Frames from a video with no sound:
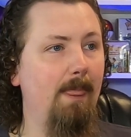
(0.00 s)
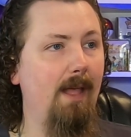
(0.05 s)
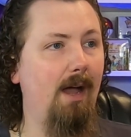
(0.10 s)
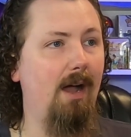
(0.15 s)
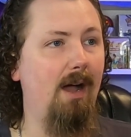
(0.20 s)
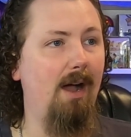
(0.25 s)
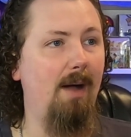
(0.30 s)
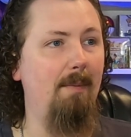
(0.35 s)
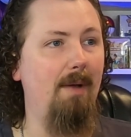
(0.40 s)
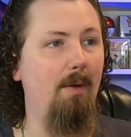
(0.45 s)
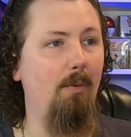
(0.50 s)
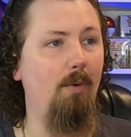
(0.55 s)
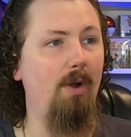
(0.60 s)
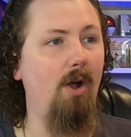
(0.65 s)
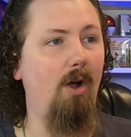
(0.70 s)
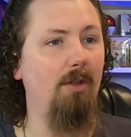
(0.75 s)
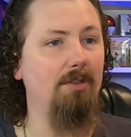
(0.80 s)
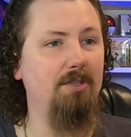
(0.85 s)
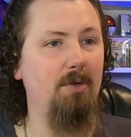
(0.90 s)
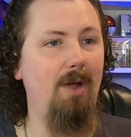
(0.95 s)
And we
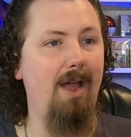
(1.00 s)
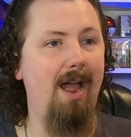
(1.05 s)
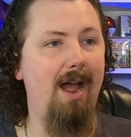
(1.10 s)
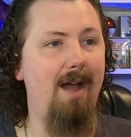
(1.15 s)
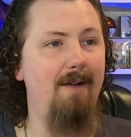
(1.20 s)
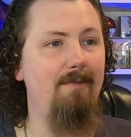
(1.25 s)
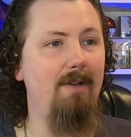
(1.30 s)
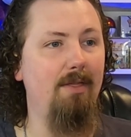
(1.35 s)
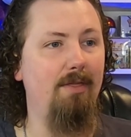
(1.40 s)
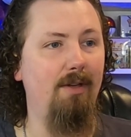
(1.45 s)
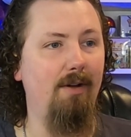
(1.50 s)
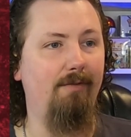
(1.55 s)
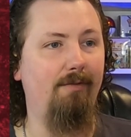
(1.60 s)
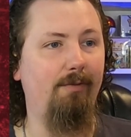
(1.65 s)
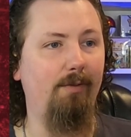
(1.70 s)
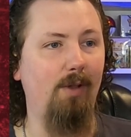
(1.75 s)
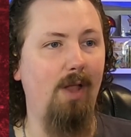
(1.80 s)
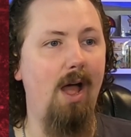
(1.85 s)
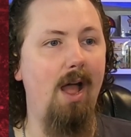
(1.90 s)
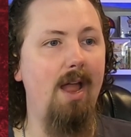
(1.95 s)
also have the
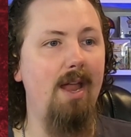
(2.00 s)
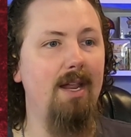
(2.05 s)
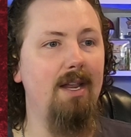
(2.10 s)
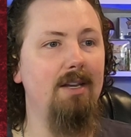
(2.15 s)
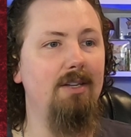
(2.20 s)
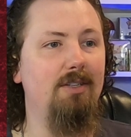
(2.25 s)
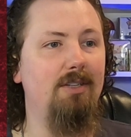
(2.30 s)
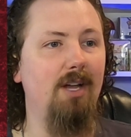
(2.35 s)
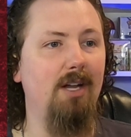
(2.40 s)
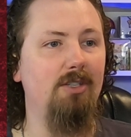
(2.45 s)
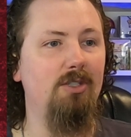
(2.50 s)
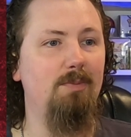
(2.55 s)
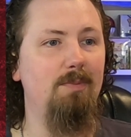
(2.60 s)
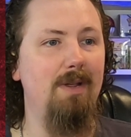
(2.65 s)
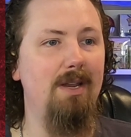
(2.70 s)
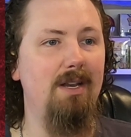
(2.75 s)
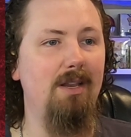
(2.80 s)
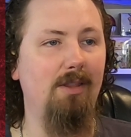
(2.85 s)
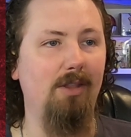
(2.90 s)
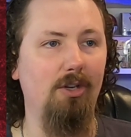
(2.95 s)
Flying
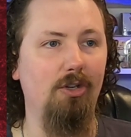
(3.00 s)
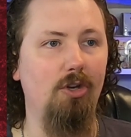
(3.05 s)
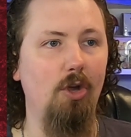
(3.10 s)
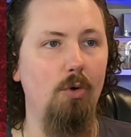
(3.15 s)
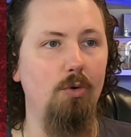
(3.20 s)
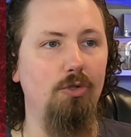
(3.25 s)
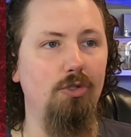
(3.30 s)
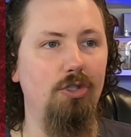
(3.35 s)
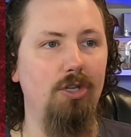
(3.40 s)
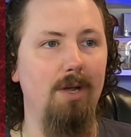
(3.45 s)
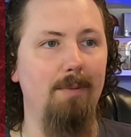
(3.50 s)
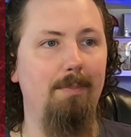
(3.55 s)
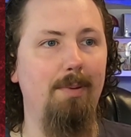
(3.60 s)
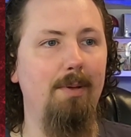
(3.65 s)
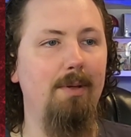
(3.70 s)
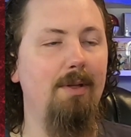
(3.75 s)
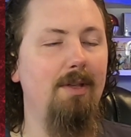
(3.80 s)
Dutchman, the Ghost Ship.